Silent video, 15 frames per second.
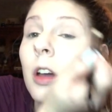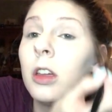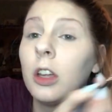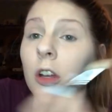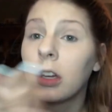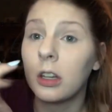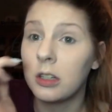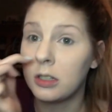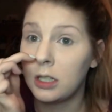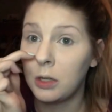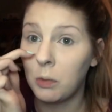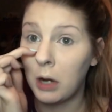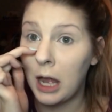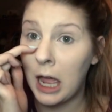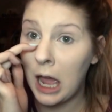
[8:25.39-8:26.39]
You're going to see
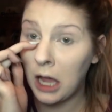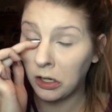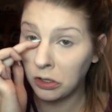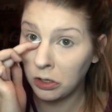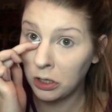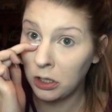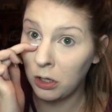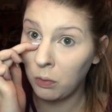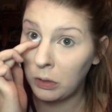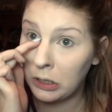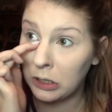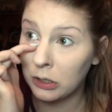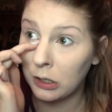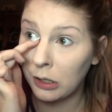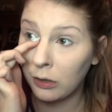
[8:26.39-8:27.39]
what I actually do, which
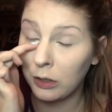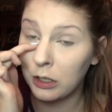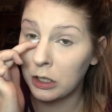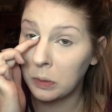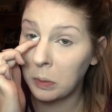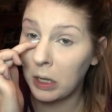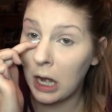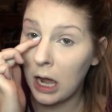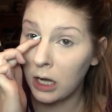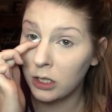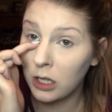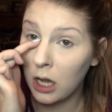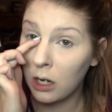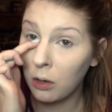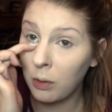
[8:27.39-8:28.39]
is literally just put
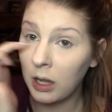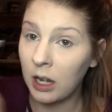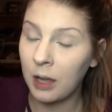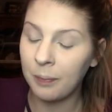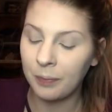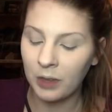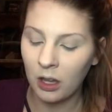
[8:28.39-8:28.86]
eyeshadow in it.